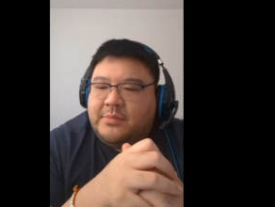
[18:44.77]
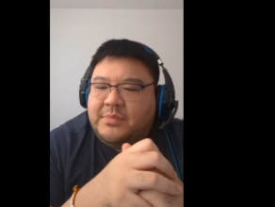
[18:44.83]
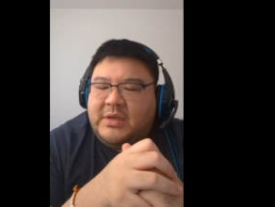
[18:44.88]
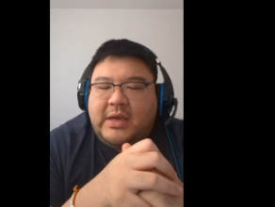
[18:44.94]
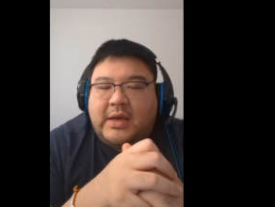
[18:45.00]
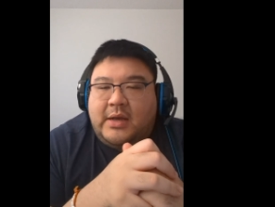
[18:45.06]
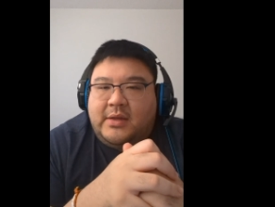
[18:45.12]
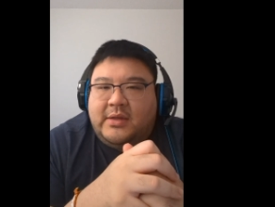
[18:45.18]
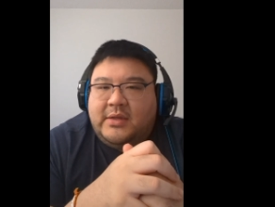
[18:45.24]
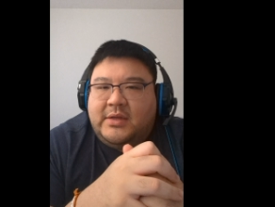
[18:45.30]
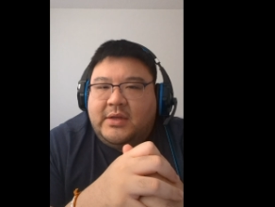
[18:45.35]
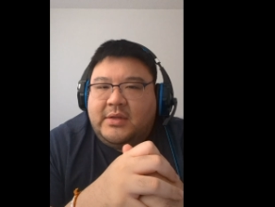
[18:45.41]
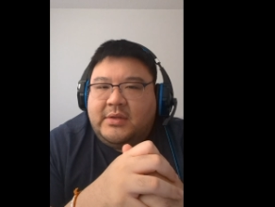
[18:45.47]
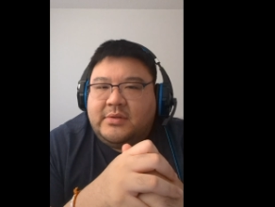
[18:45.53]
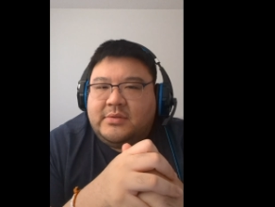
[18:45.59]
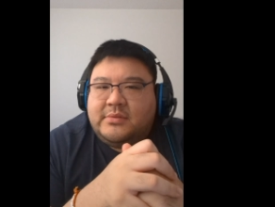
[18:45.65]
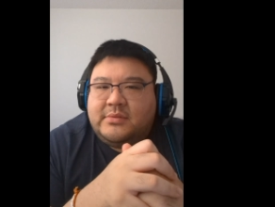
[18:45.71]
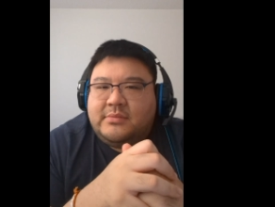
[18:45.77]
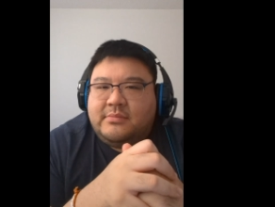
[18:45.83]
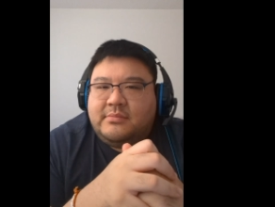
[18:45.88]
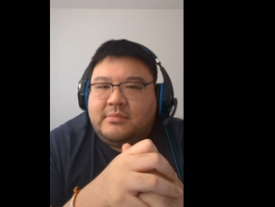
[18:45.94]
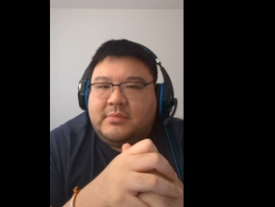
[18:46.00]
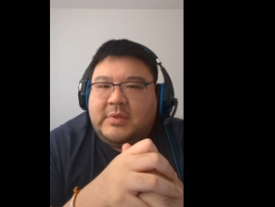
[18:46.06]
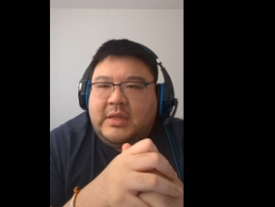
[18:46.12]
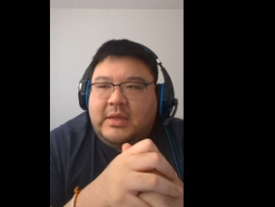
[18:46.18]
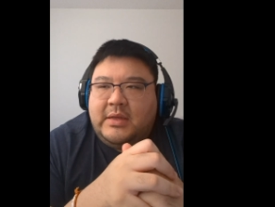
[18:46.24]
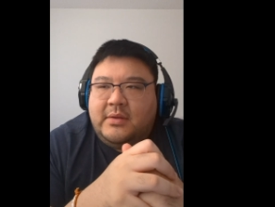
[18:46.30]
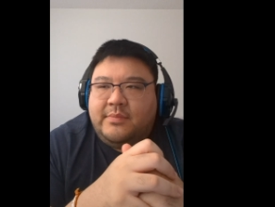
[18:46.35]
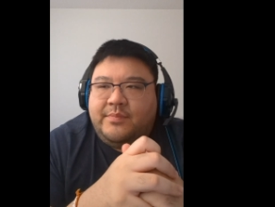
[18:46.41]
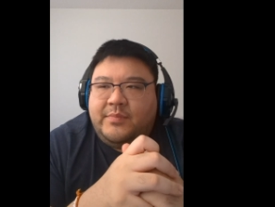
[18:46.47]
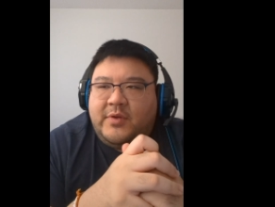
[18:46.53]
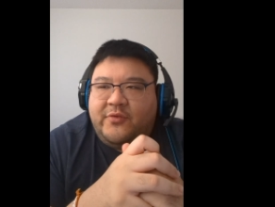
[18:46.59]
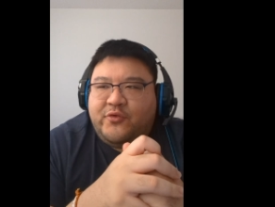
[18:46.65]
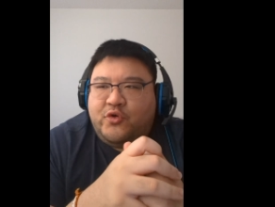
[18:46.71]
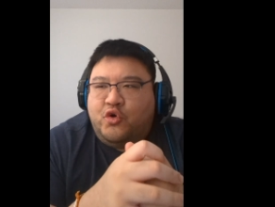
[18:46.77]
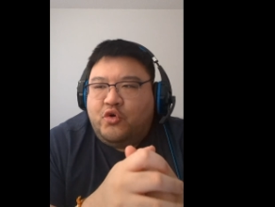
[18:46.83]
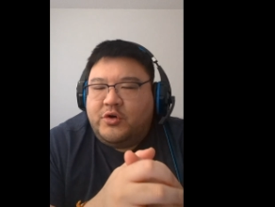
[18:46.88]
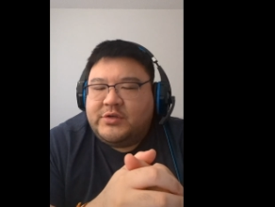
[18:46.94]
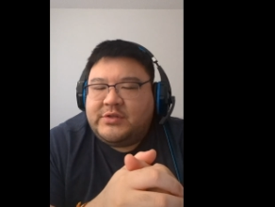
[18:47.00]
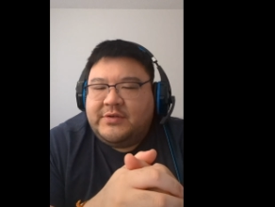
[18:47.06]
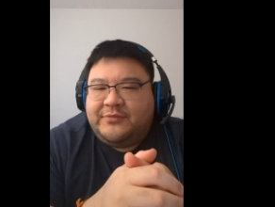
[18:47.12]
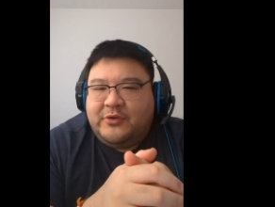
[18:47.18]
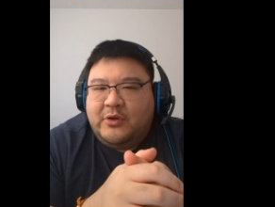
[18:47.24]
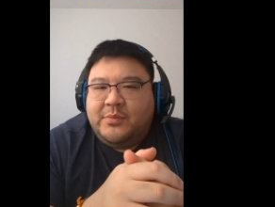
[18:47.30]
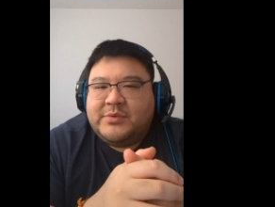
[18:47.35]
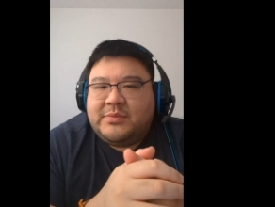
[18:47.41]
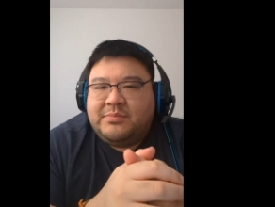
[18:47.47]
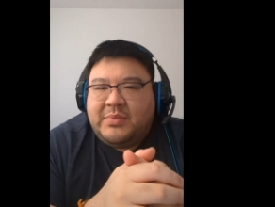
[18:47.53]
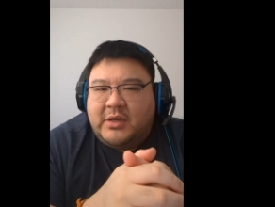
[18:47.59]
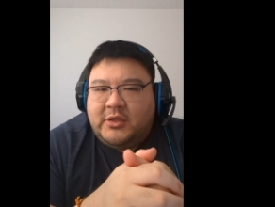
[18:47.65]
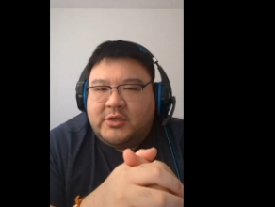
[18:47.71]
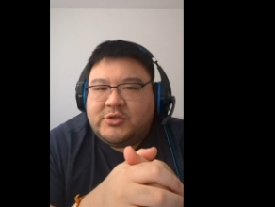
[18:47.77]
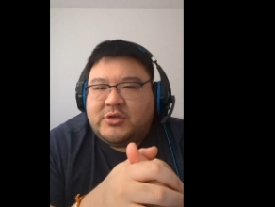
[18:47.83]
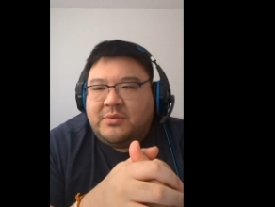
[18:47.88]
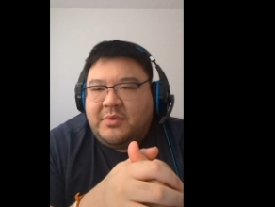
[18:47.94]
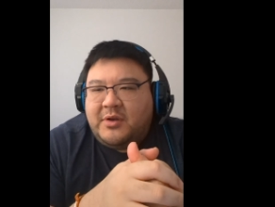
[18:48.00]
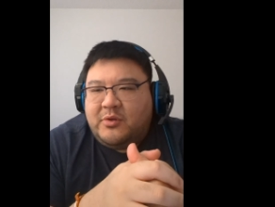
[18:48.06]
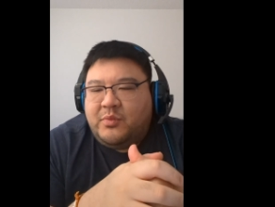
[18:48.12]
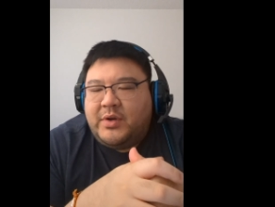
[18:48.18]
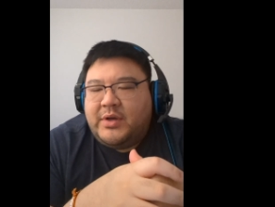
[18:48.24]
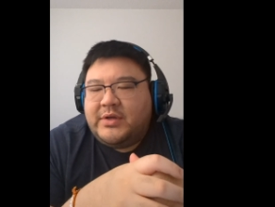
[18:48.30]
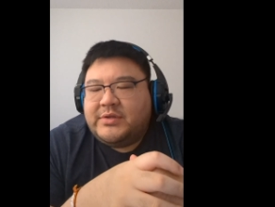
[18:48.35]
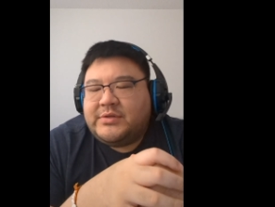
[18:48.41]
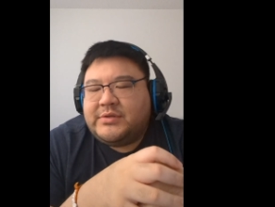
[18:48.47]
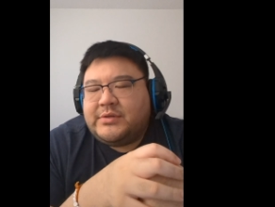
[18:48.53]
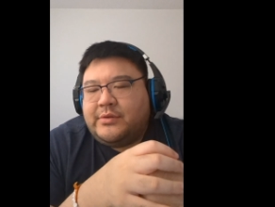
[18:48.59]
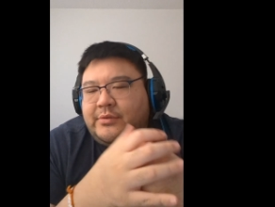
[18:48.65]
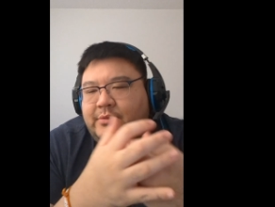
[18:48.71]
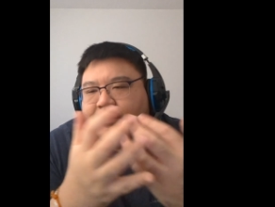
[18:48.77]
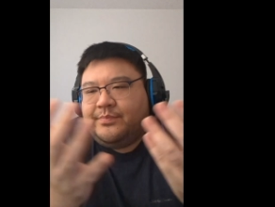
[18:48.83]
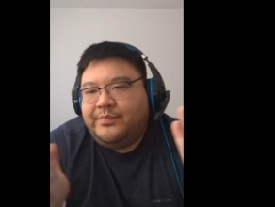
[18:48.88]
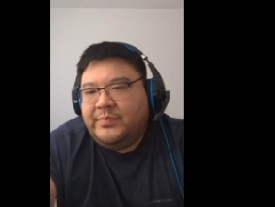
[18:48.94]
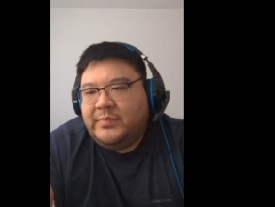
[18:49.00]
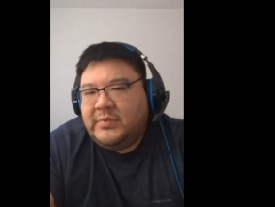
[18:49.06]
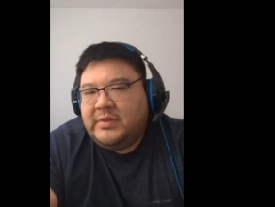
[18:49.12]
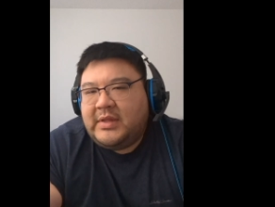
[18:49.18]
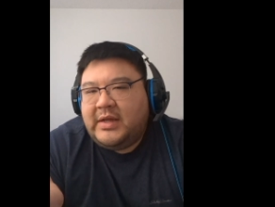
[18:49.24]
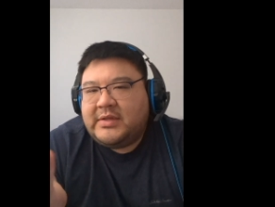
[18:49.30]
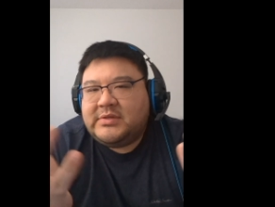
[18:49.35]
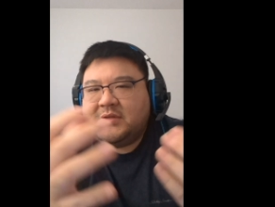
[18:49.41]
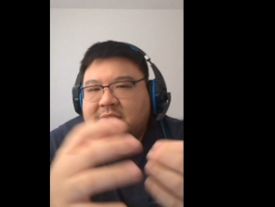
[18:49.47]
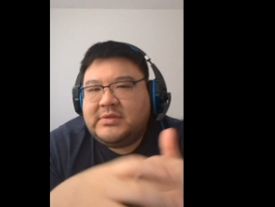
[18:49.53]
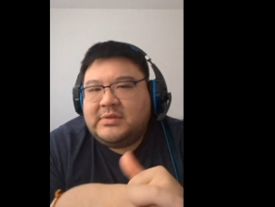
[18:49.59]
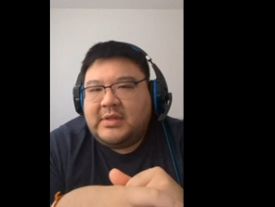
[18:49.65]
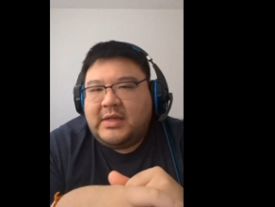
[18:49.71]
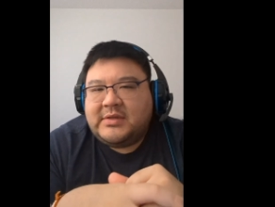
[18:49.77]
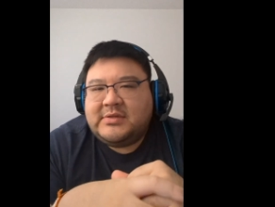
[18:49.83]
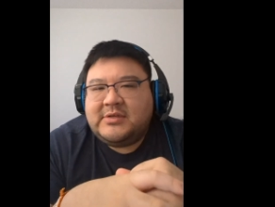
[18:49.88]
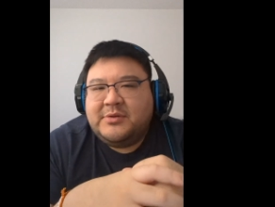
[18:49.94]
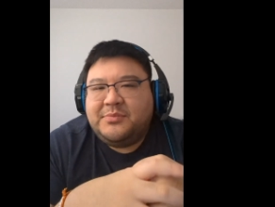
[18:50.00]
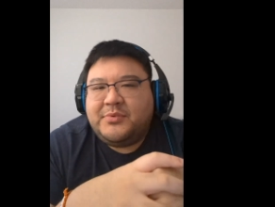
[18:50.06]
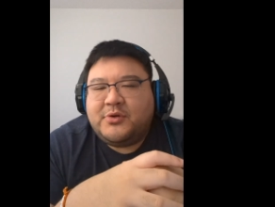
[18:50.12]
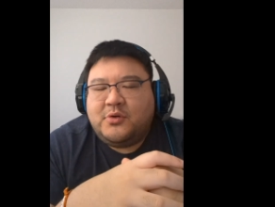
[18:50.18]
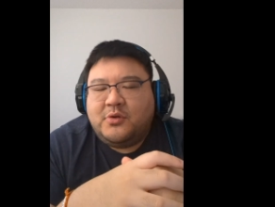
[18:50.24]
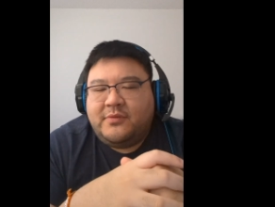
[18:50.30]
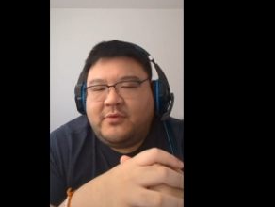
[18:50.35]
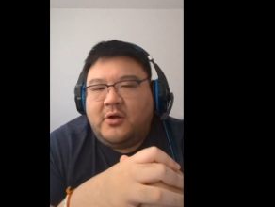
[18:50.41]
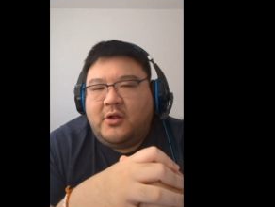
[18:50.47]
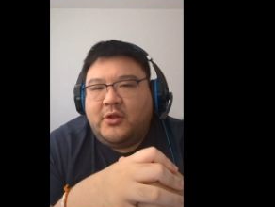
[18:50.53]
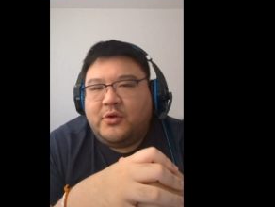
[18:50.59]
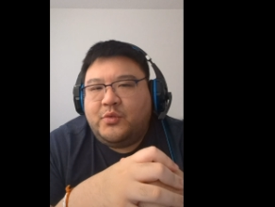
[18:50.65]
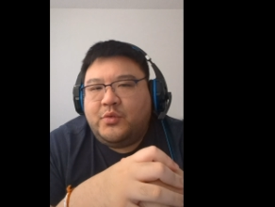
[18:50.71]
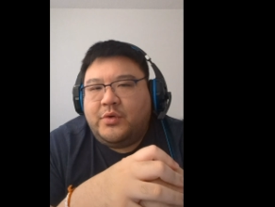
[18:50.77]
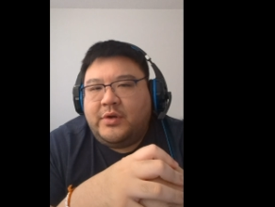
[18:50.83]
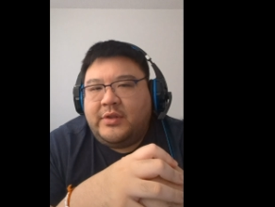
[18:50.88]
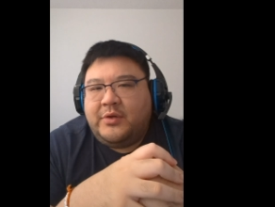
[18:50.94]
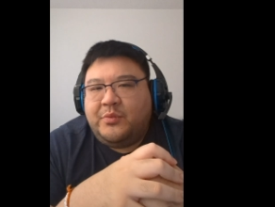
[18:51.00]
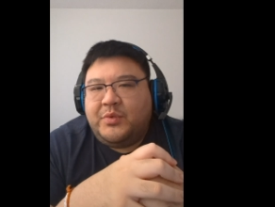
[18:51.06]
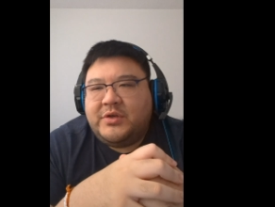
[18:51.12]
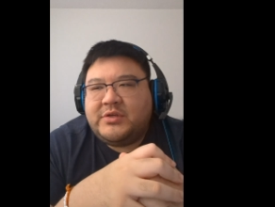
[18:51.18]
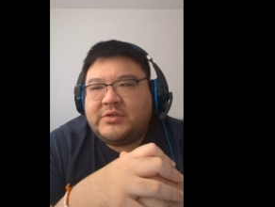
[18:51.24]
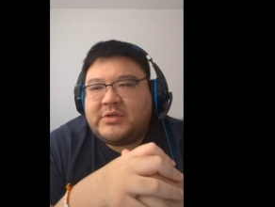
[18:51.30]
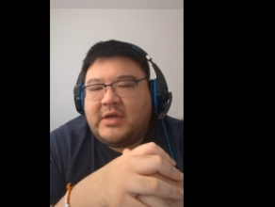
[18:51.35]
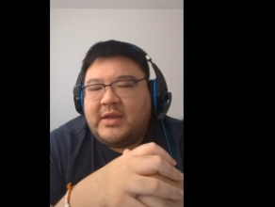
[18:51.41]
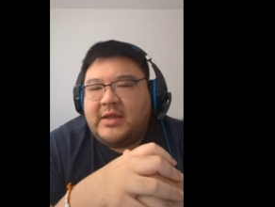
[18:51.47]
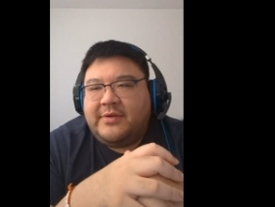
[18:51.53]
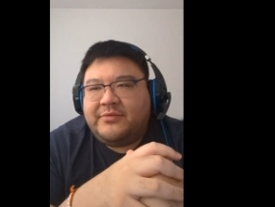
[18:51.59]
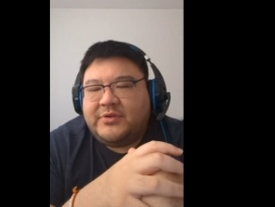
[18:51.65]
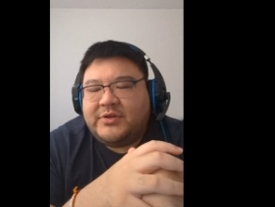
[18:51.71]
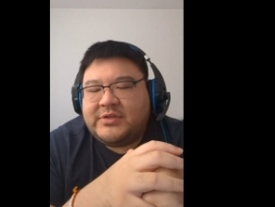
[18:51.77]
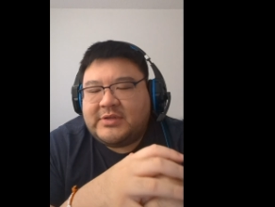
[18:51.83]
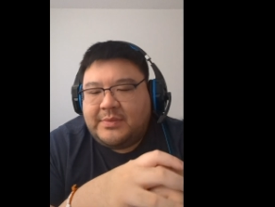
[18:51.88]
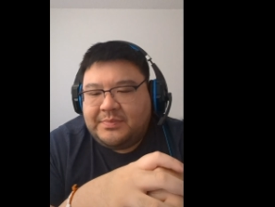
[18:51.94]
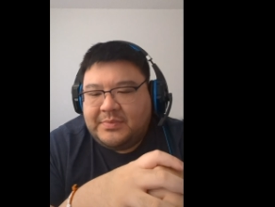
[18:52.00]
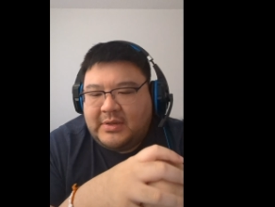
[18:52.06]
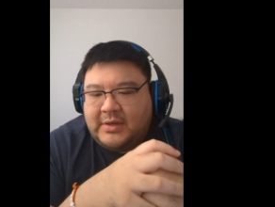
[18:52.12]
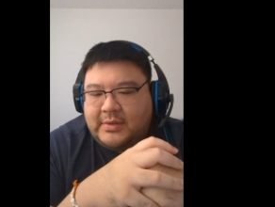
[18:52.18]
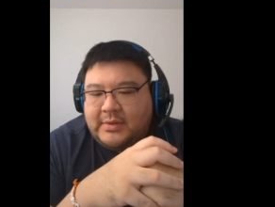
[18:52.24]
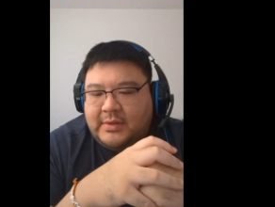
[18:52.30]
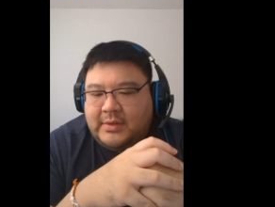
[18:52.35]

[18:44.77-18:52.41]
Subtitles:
yeah, of course the film's embellished in many ways, so that's typical of Hollywood, and we just kind of have to accept that.